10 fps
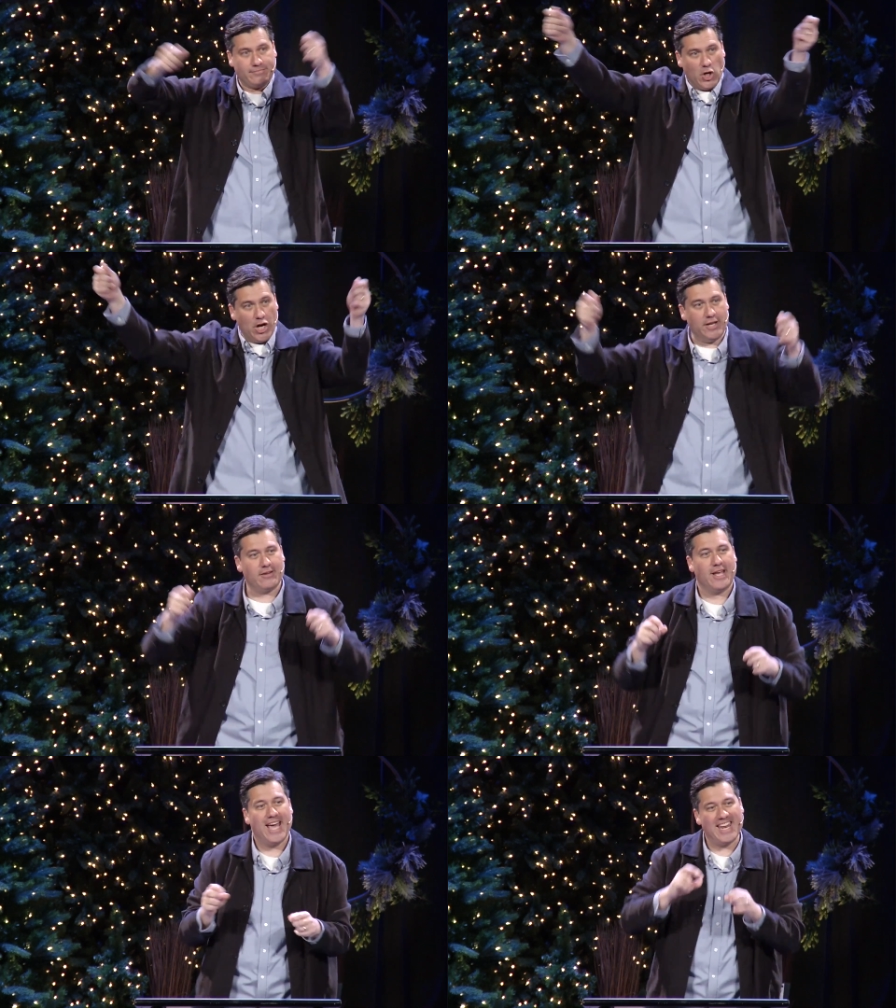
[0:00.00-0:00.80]
on it,
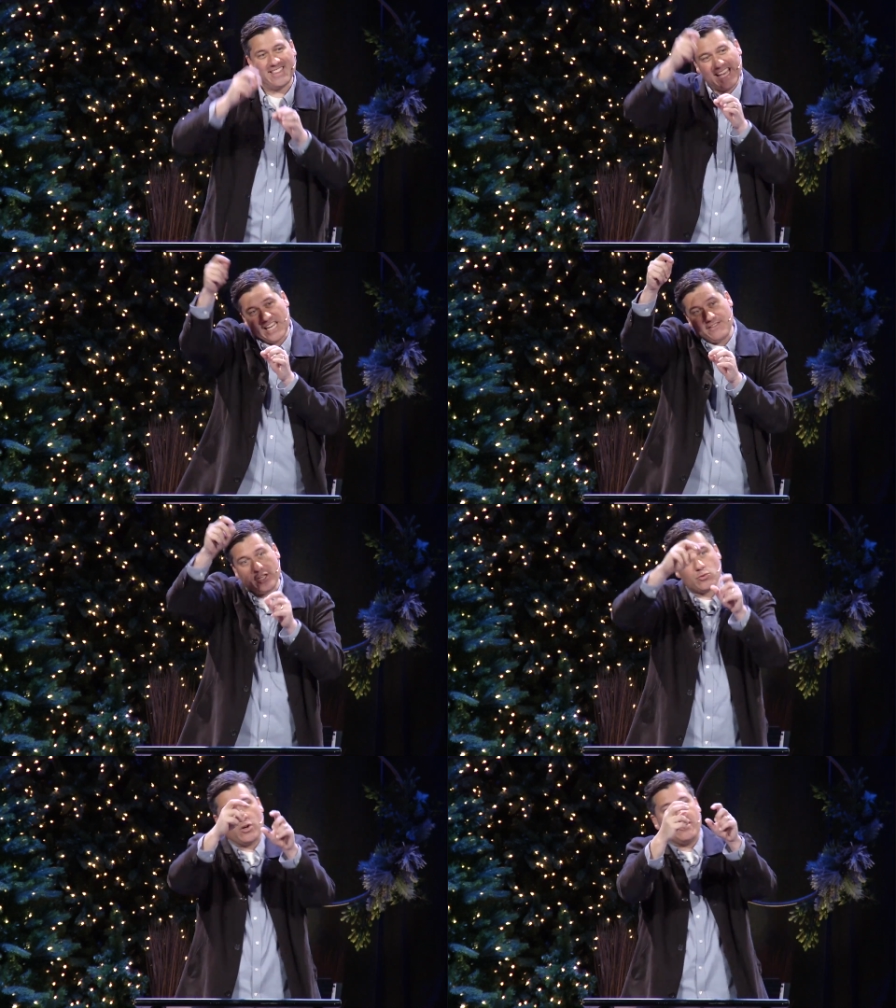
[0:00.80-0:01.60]
and at the end of
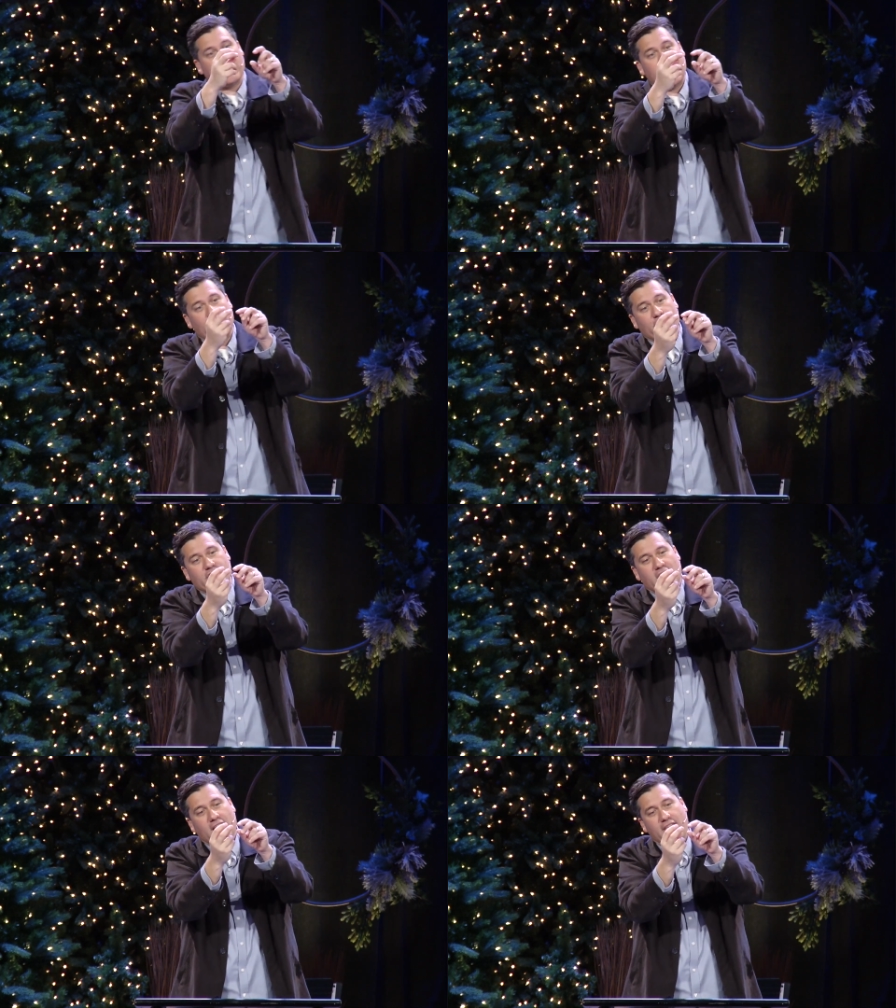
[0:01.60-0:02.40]
each one of the
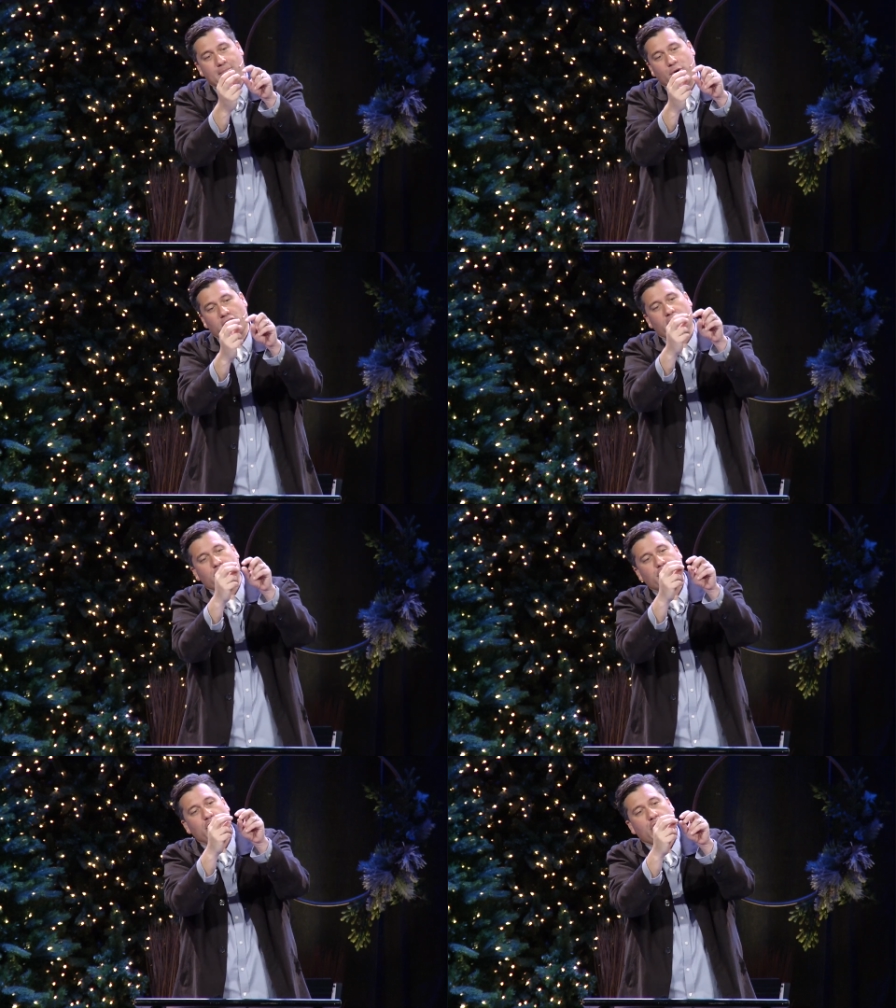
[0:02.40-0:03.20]
tails, they put
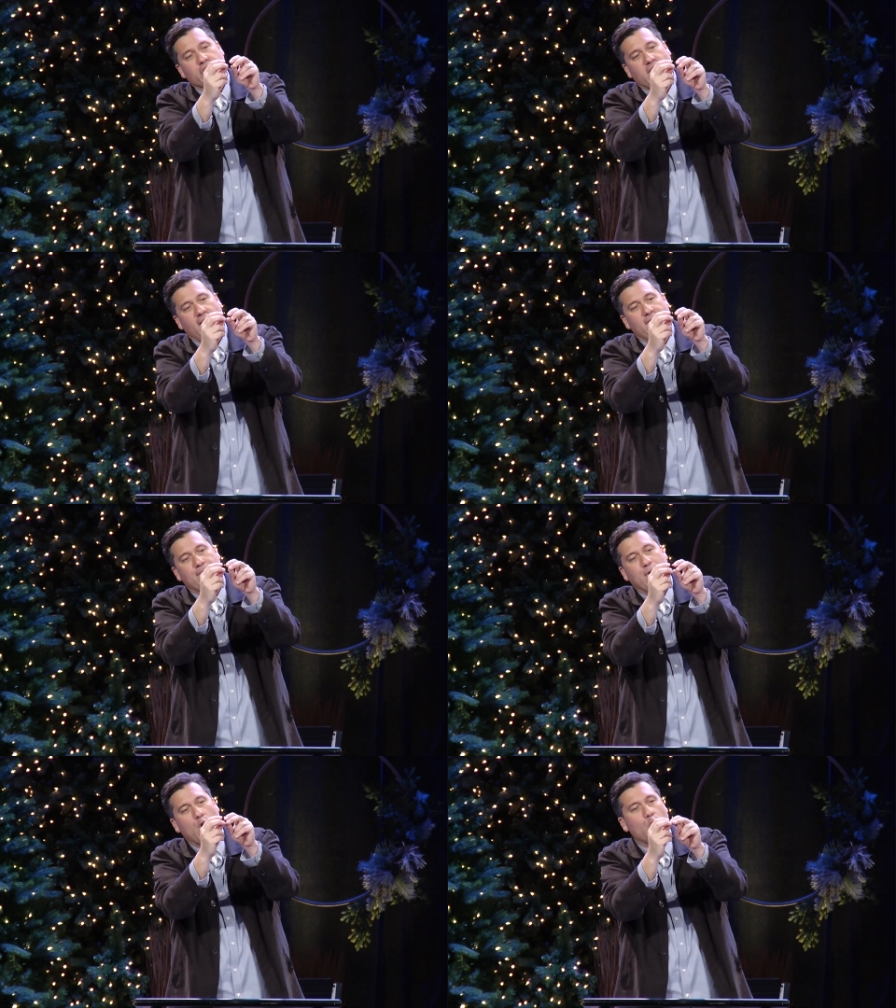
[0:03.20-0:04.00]
little shards
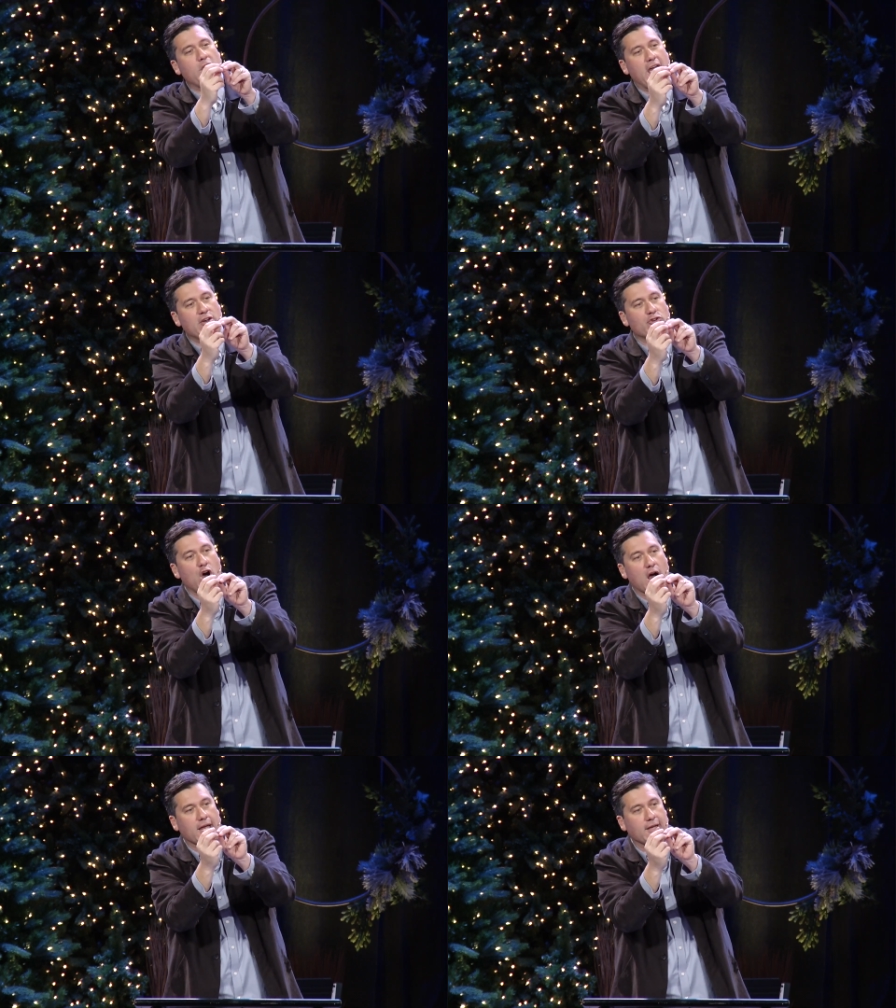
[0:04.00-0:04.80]
of bone and
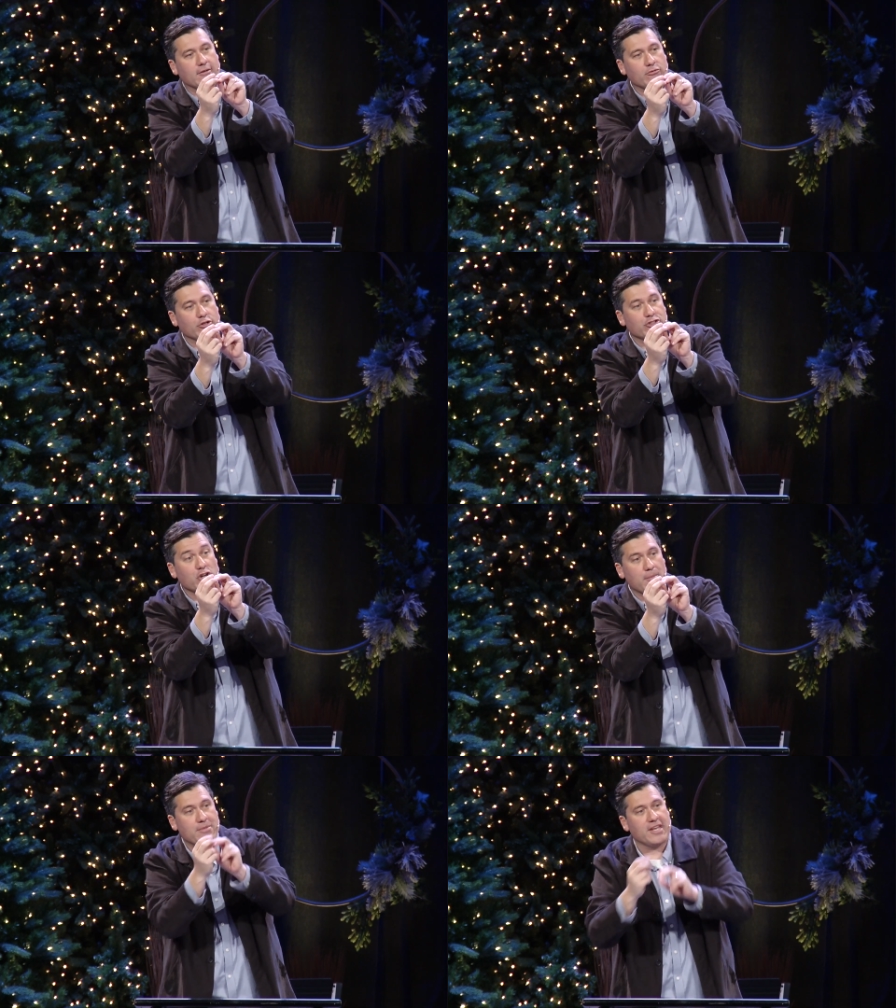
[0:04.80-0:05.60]
rock, real
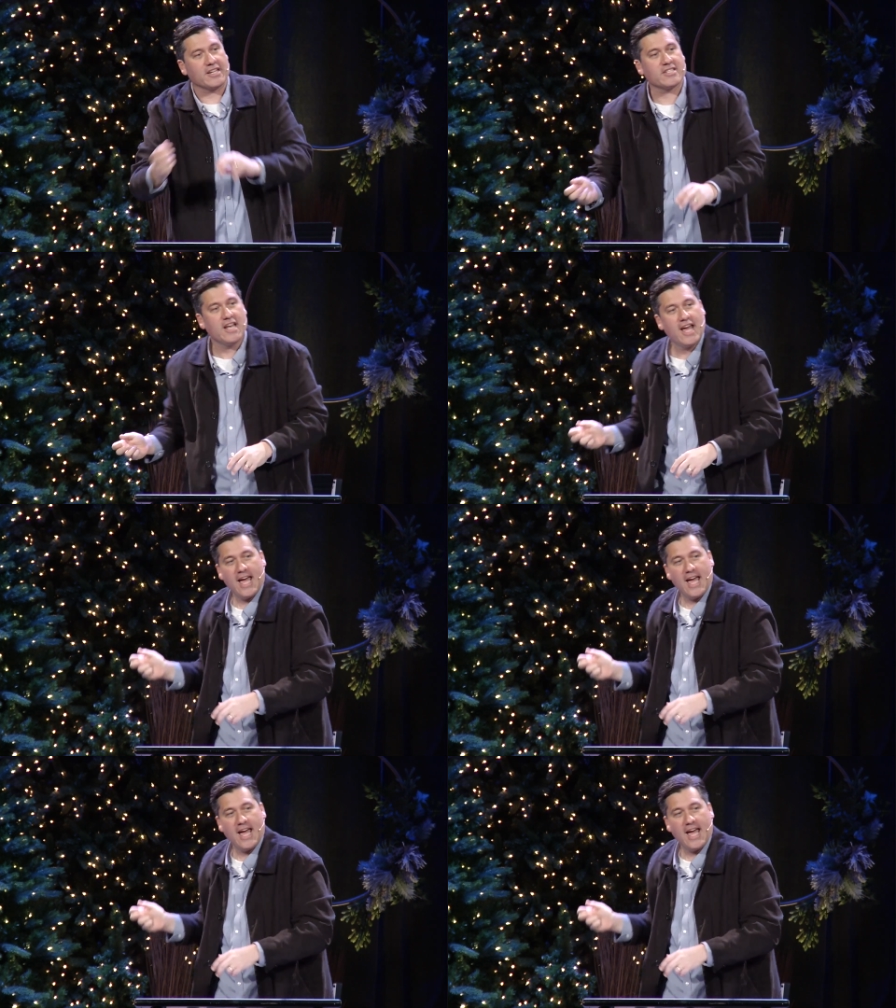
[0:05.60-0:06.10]
sharp things,